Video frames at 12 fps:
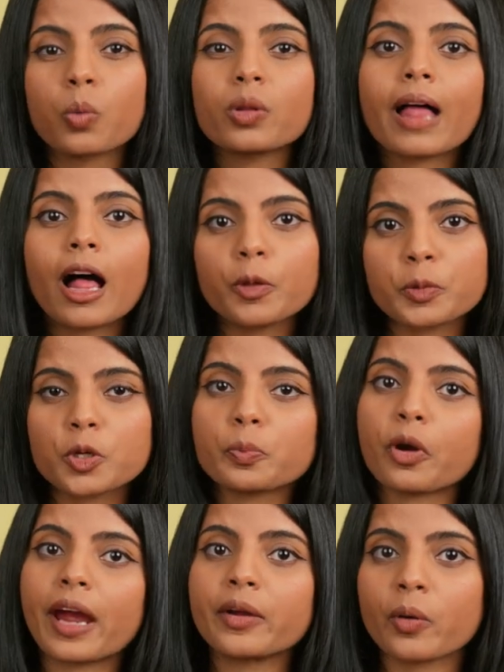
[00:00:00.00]
will help you
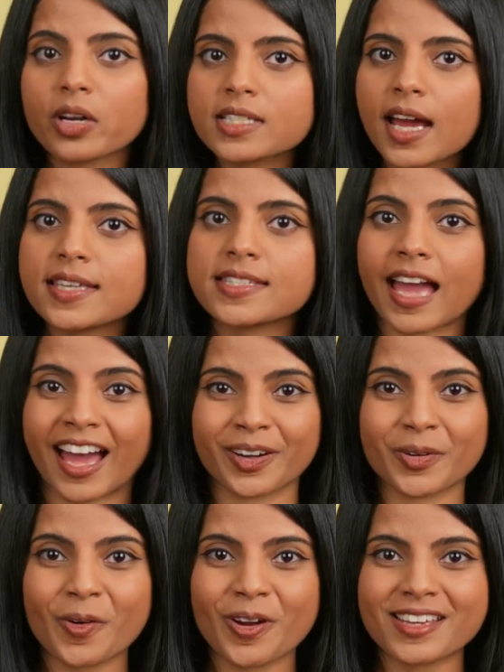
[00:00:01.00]
prioritize
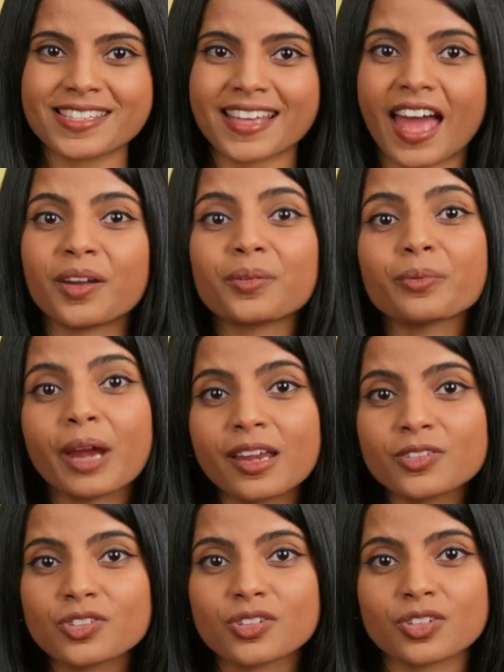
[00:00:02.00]
categories and
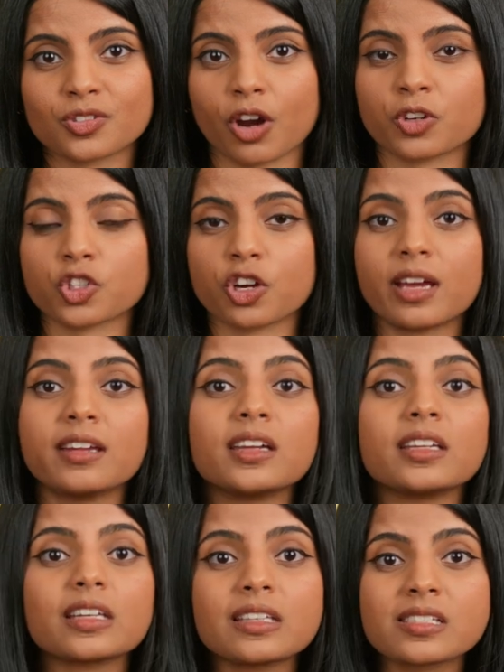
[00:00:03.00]
arrange the structure in
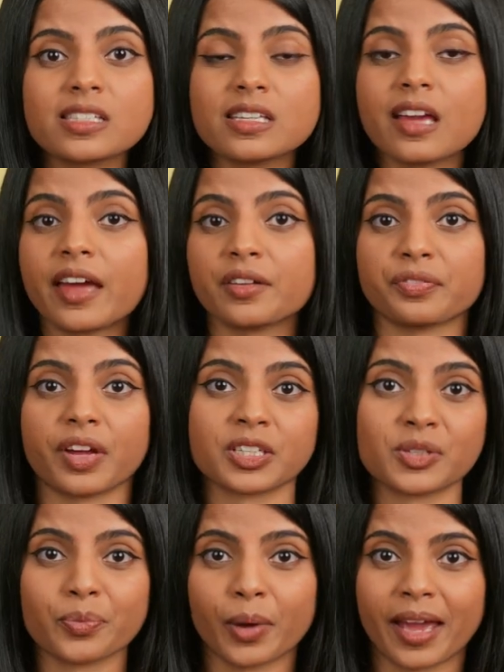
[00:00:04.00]
an easy and
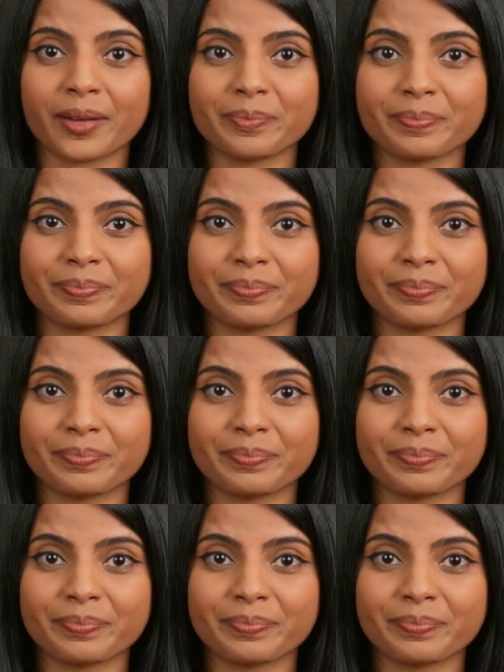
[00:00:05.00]
effective way.